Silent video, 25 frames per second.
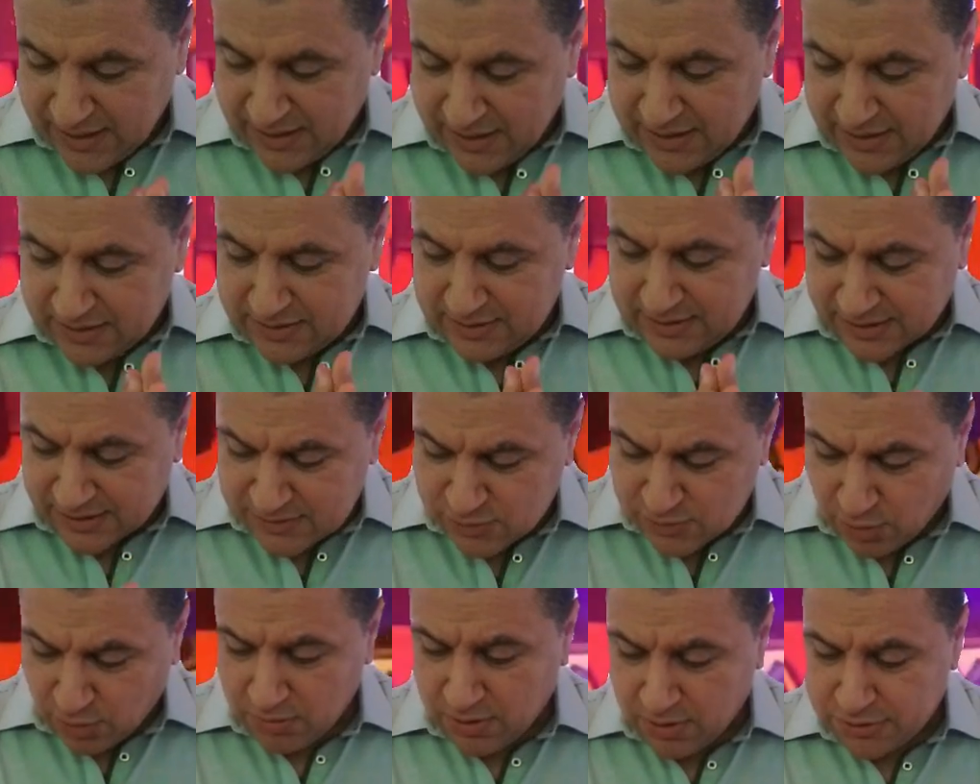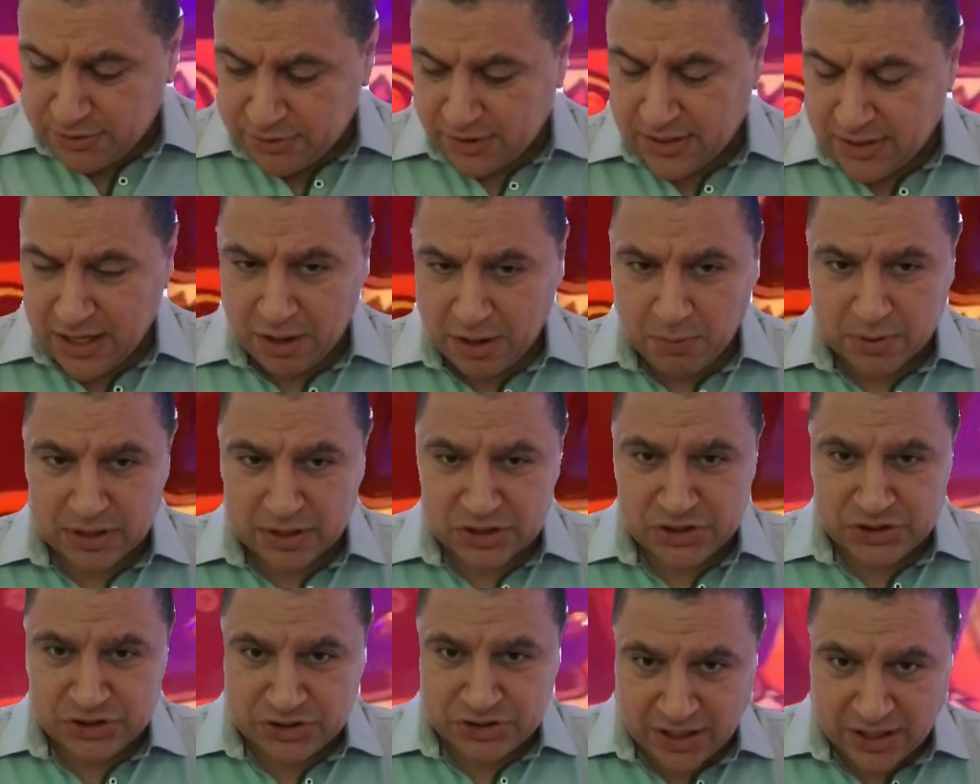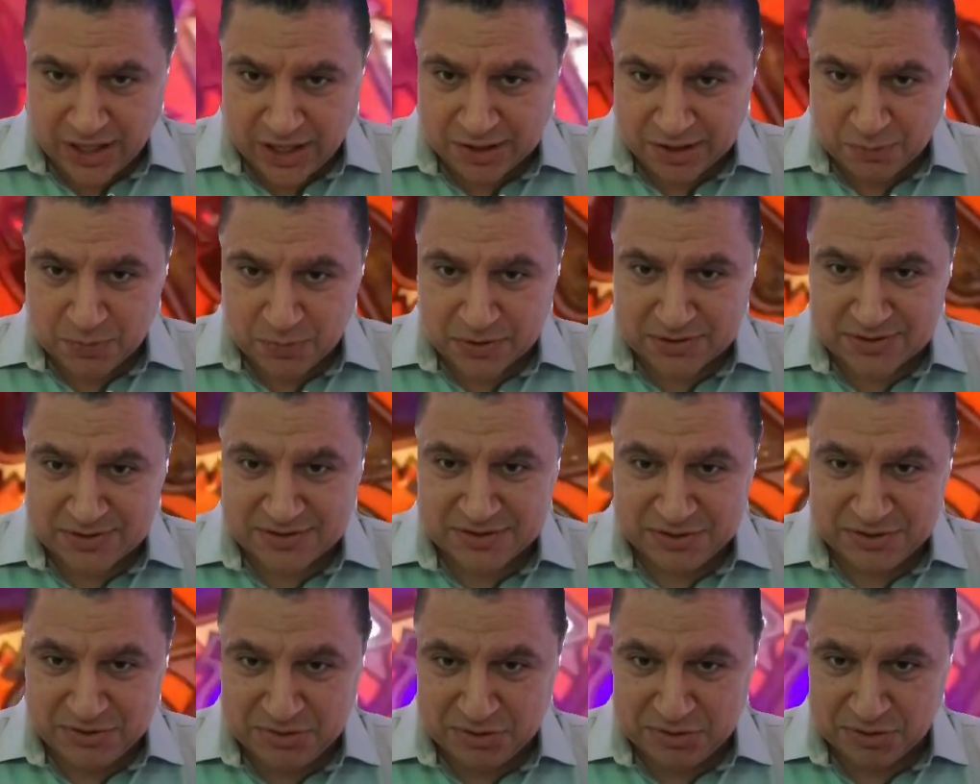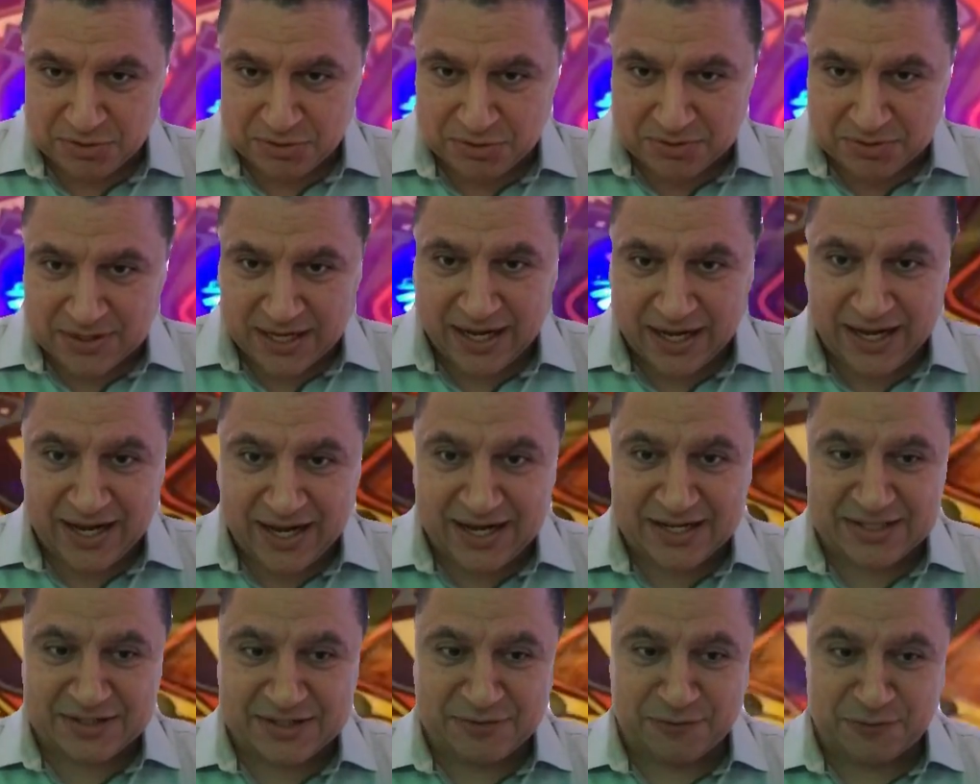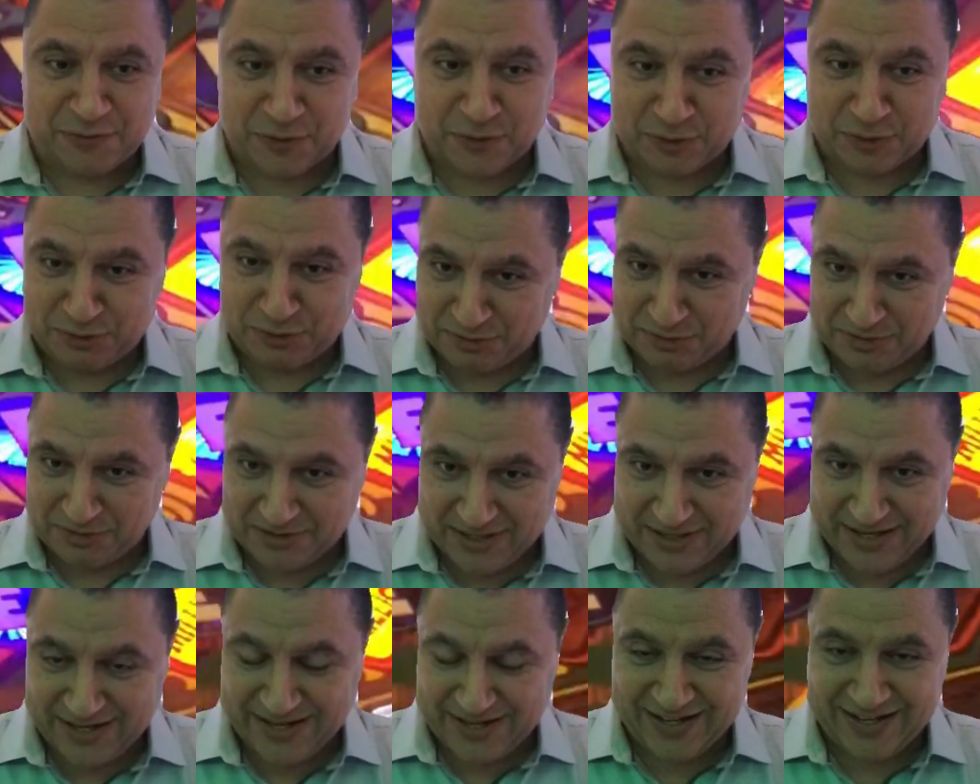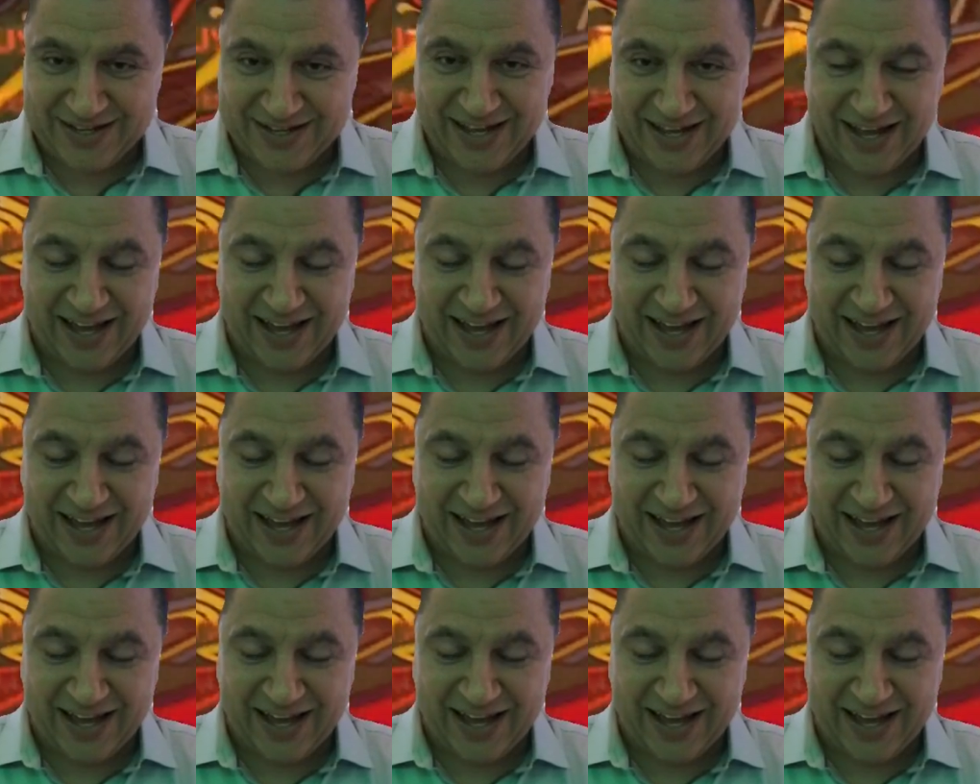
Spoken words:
that's the only thing I want to share with you guys for today.